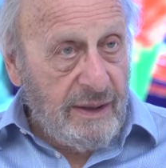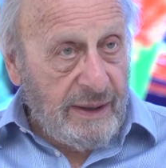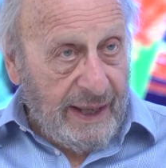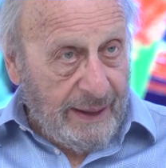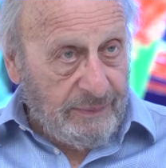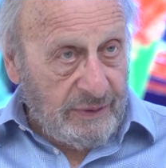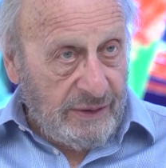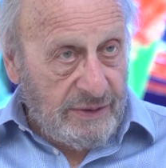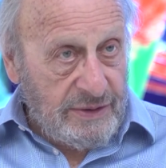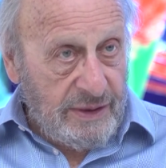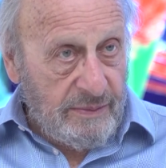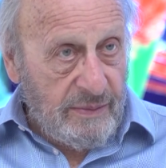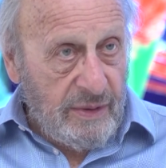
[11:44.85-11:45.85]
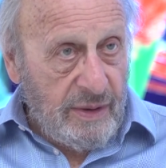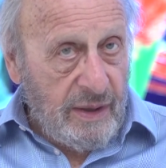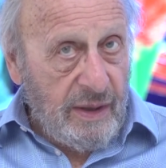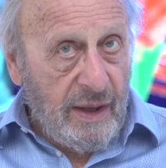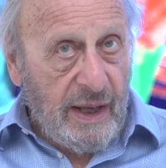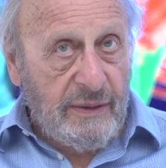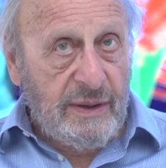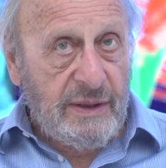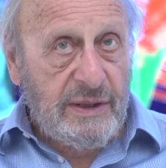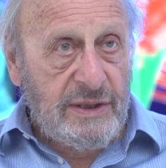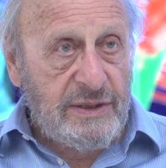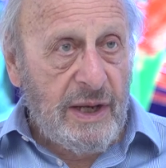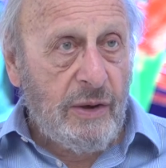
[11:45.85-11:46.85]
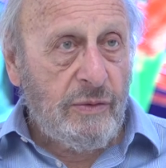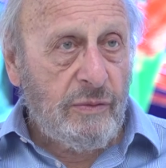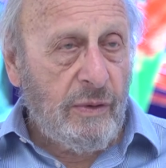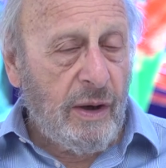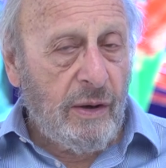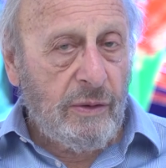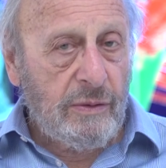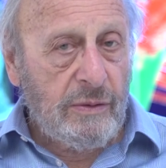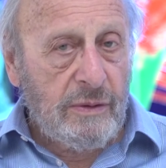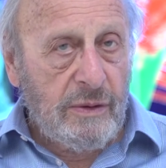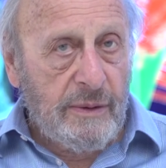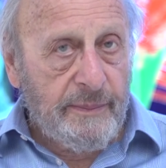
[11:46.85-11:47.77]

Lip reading: capitalism, and that his own role